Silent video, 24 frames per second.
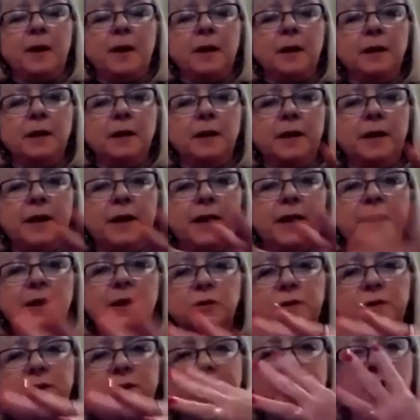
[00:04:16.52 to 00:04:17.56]
It looks
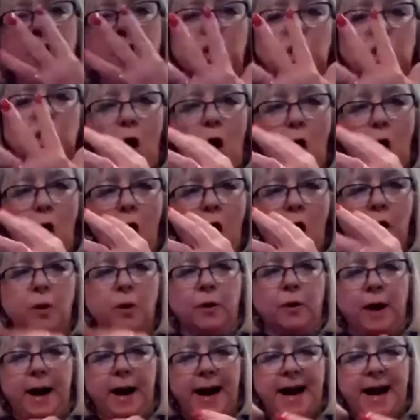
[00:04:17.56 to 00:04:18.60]
like a claw
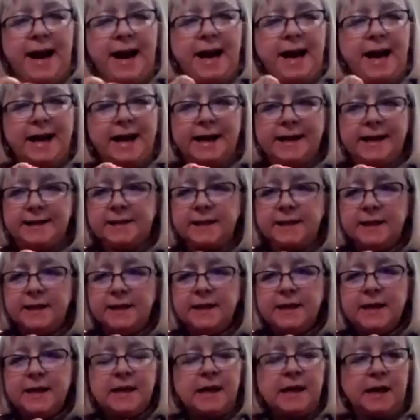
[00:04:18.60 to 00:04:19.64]
or a hand
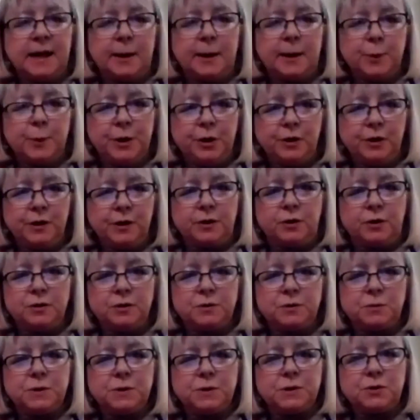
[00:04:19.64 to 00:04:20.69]
when you're in the
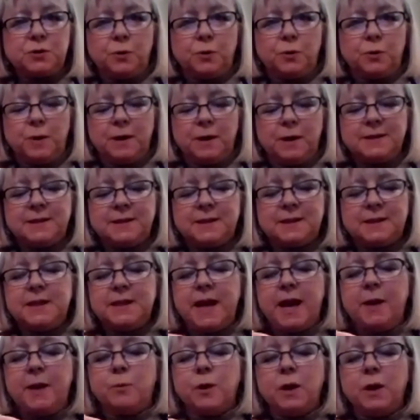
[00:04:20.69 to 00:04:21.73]
grocery store. The ones
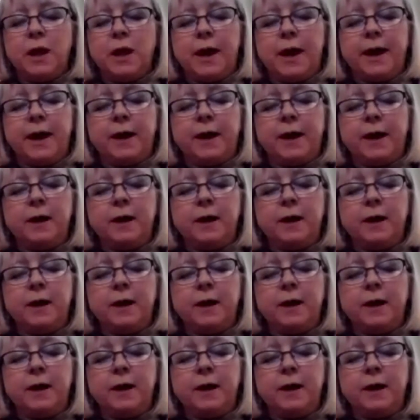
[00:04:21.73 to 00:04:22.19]
today were like,